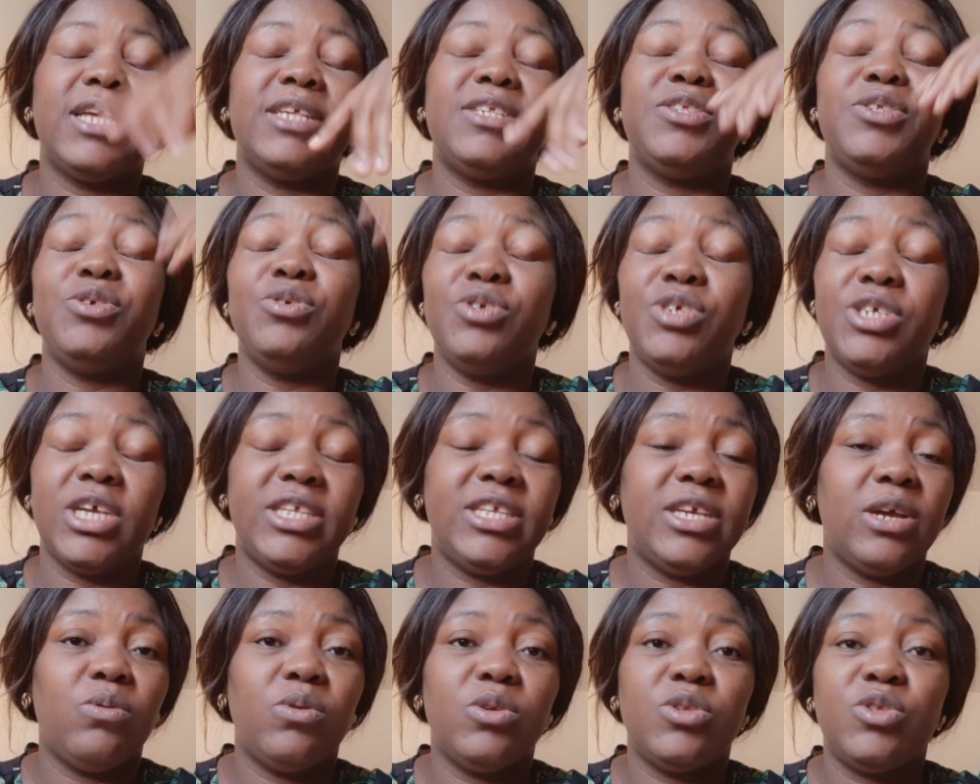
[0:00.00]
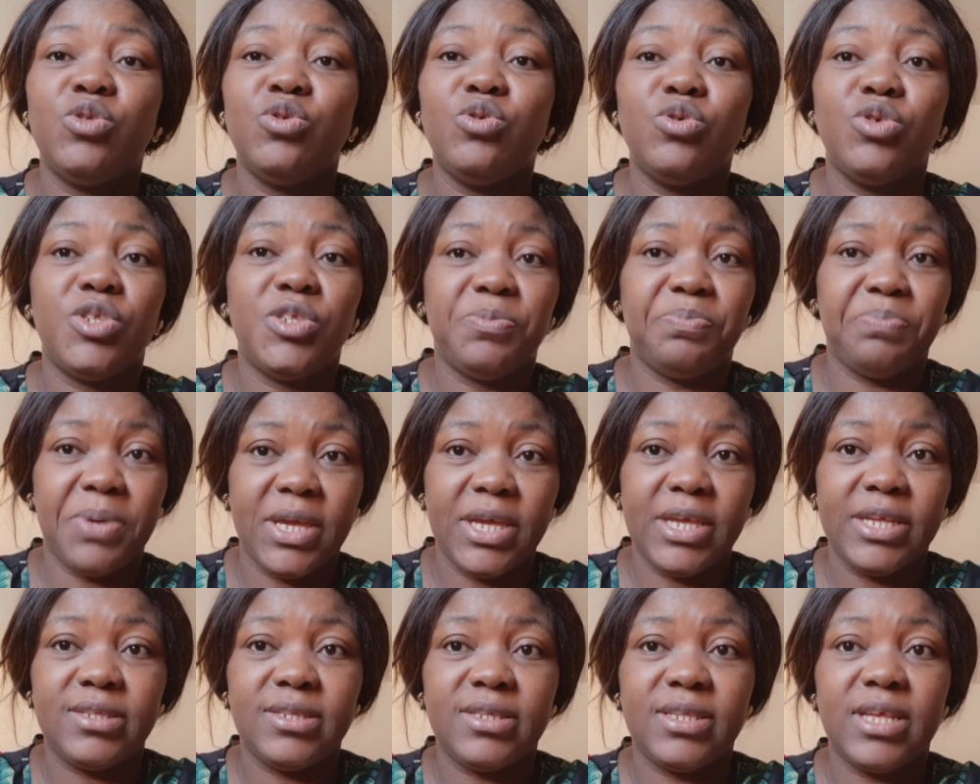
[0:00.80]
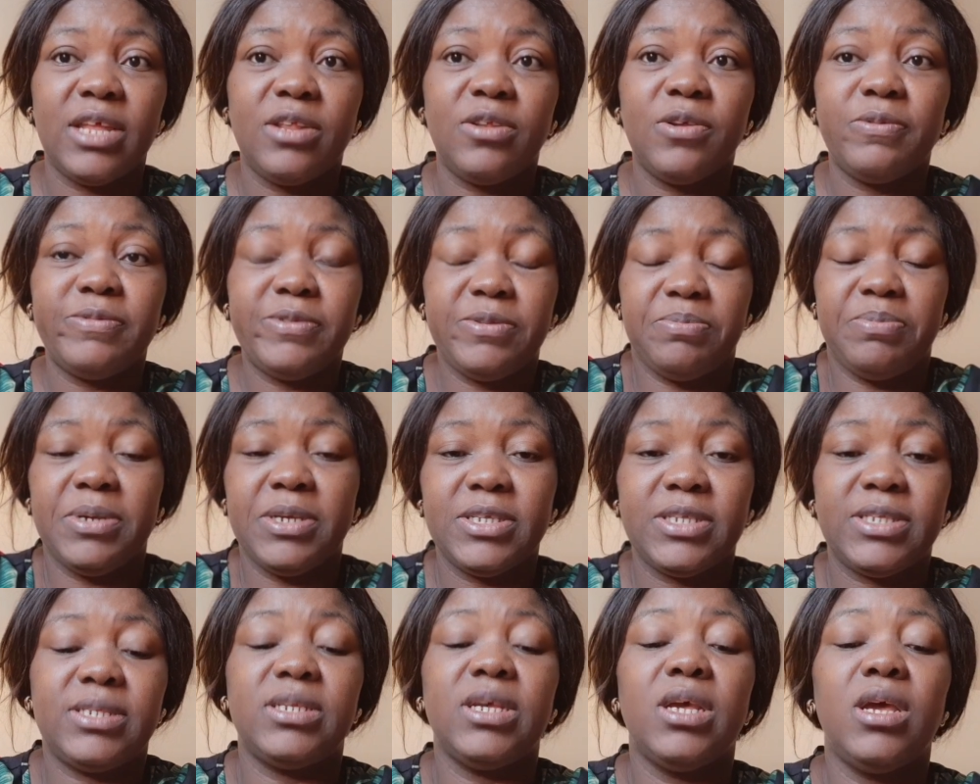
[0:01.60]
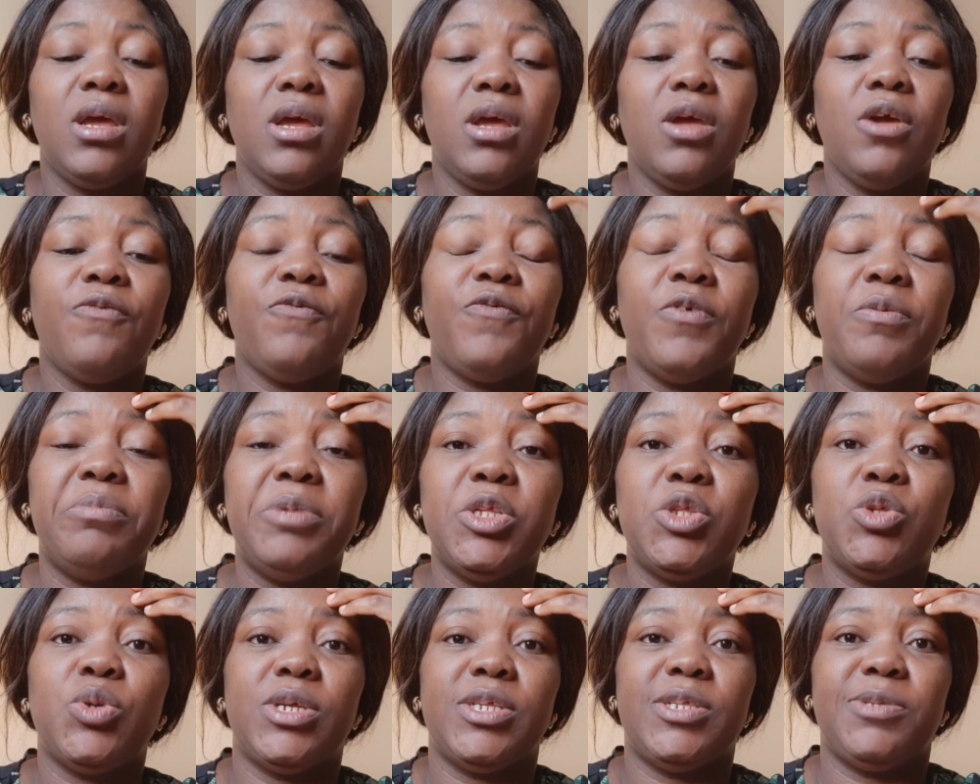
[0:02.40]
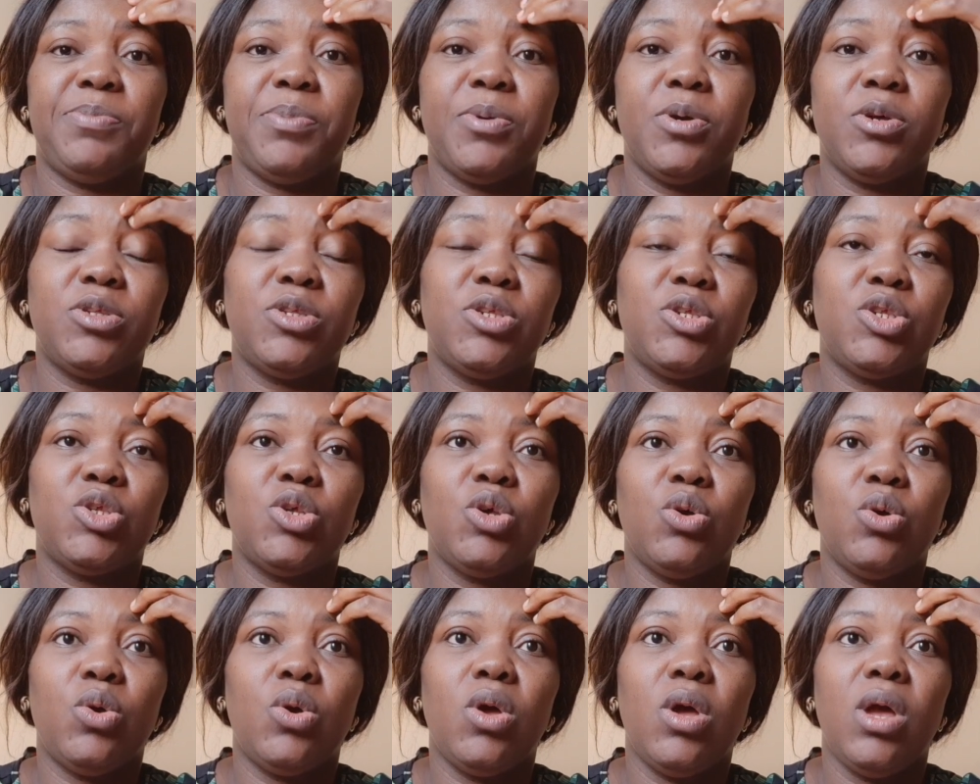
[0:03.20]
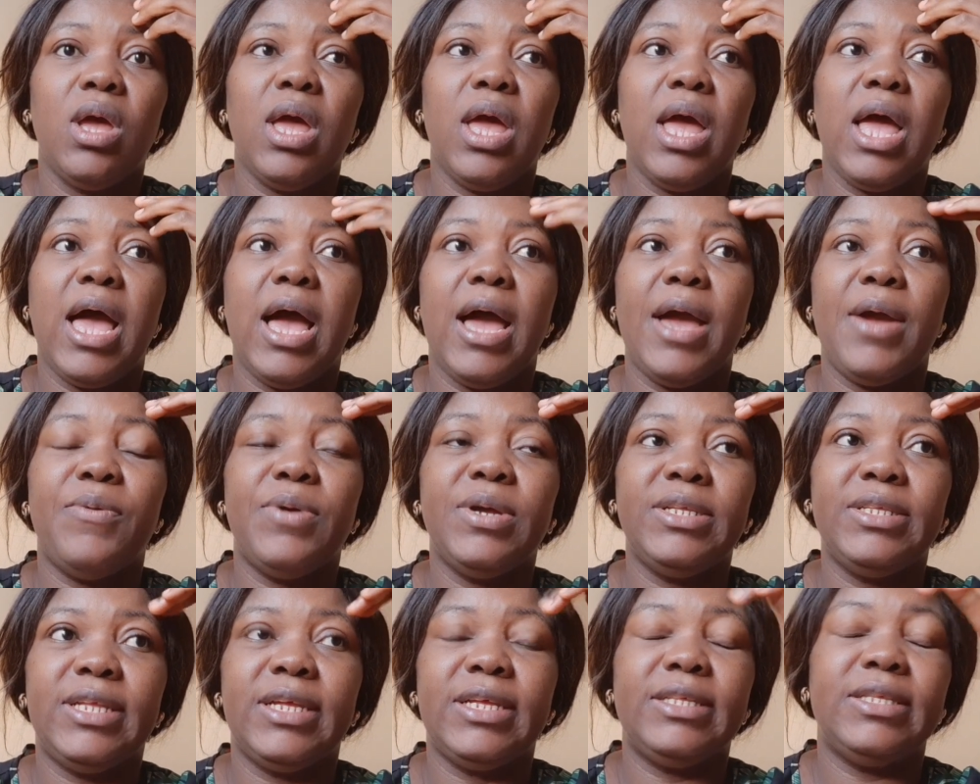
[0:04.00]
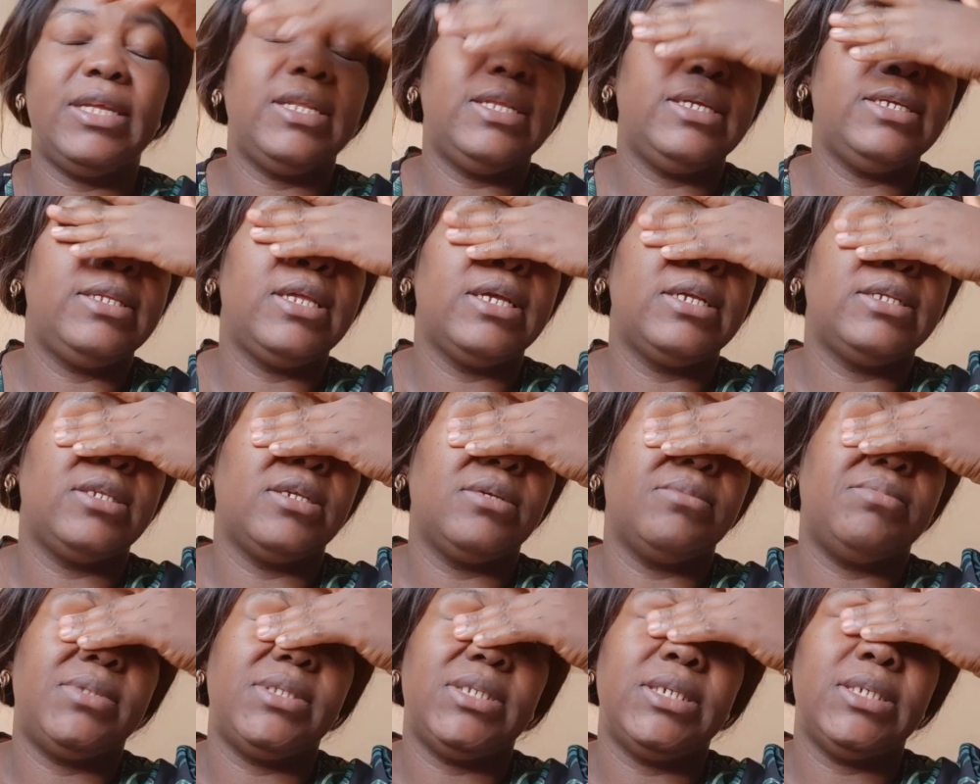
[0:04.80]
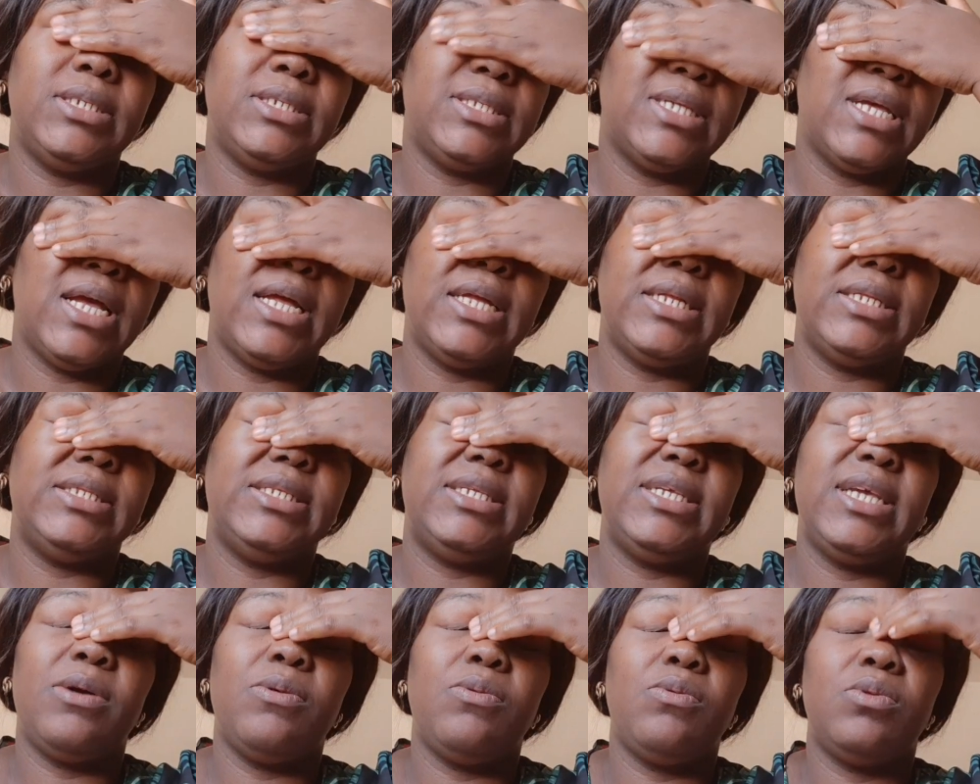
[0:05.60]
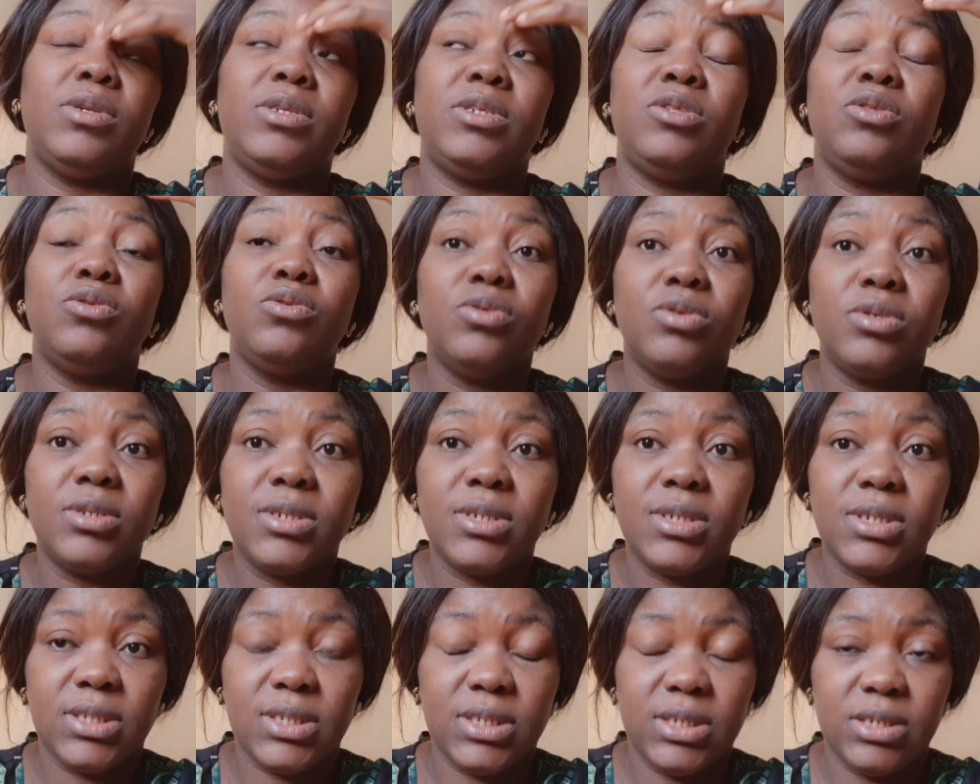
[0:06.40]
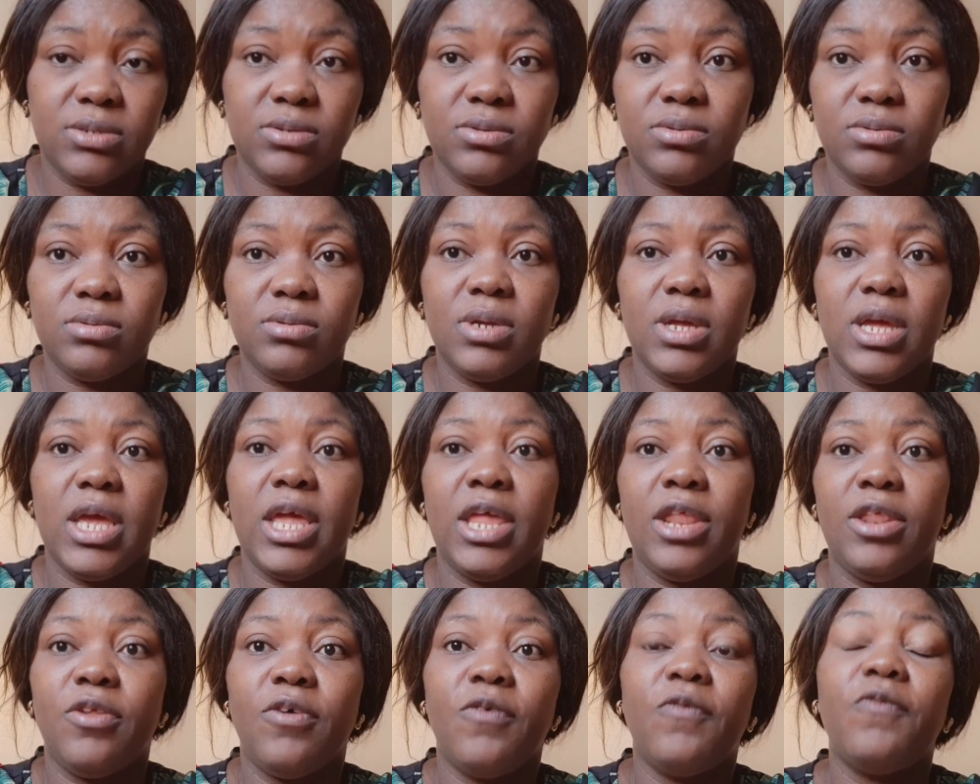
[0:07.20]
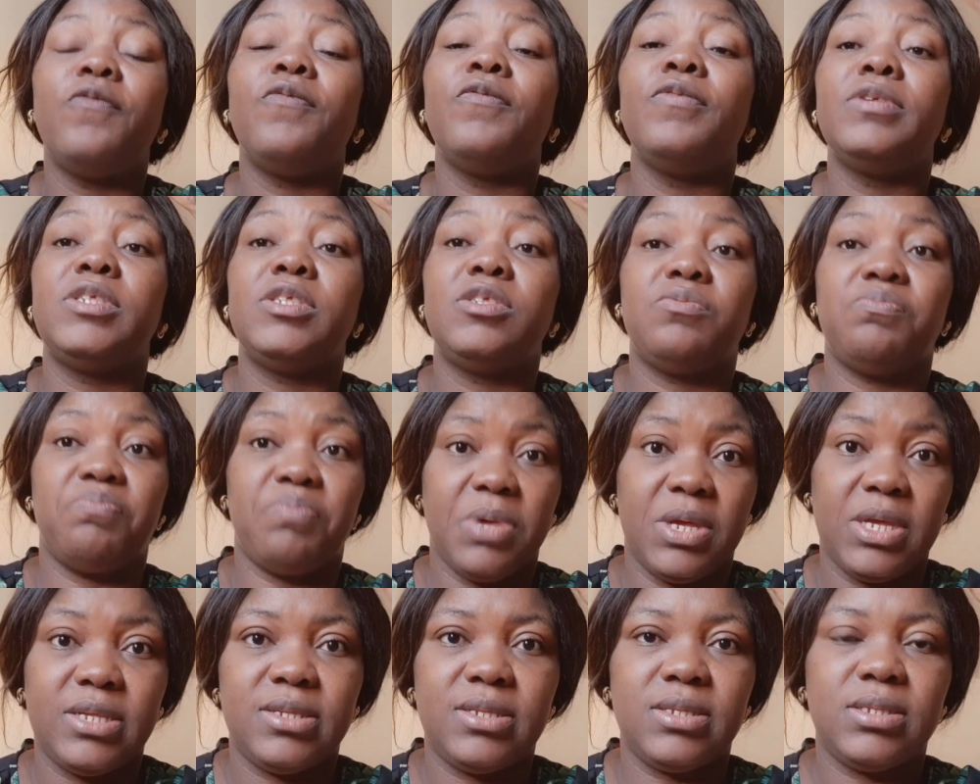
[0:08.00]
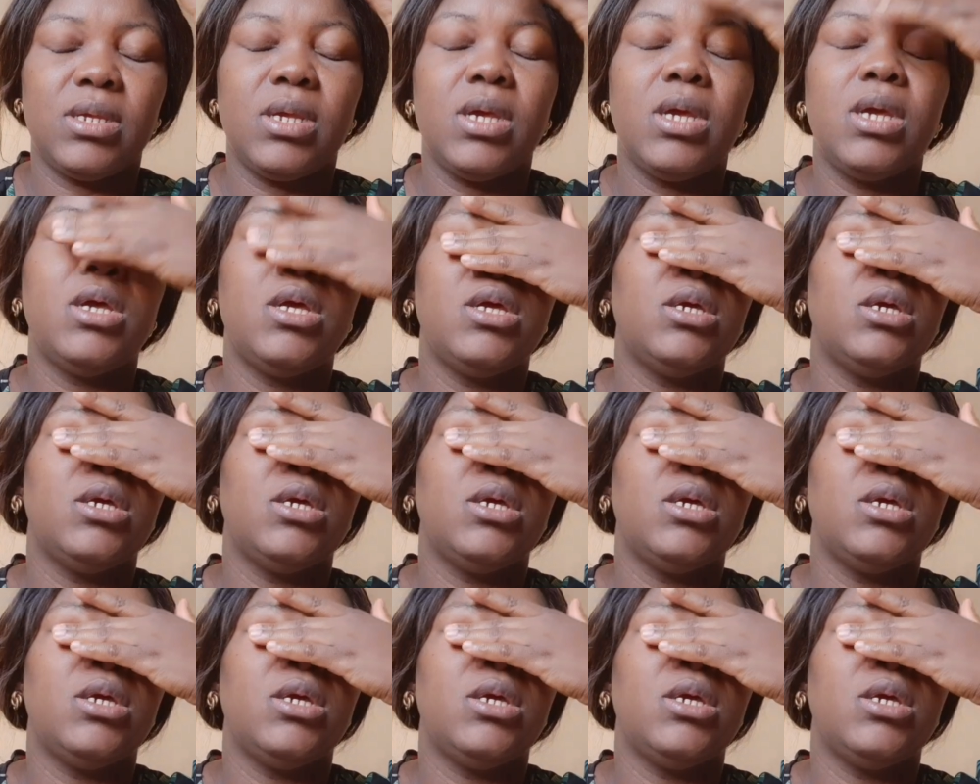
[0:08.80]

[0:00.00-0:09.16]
As usual, there was no space, enough space for me to export. So I went and deleted some things and there was no still enough space.